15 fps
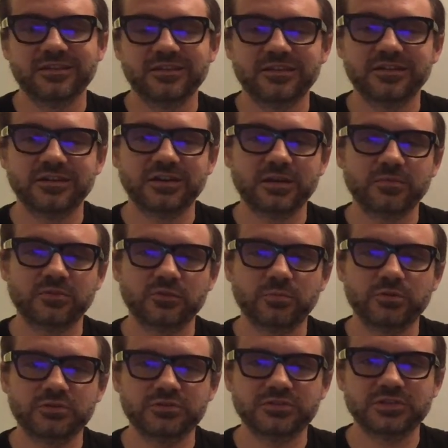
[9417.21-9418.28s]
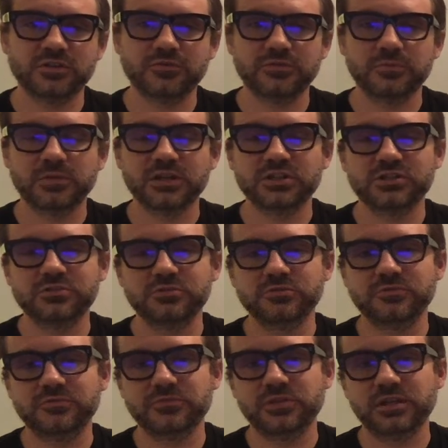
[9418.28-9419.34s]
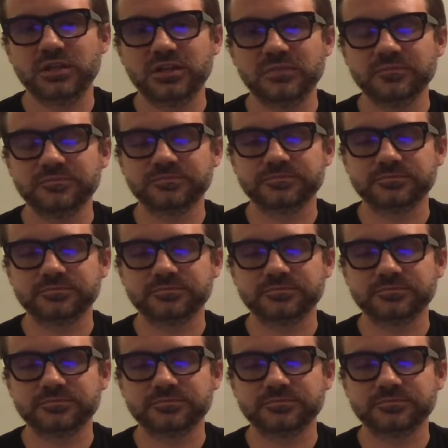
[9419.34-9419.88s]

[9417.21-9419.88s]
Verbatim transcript: Uh, so put yourself in my shoes if you can.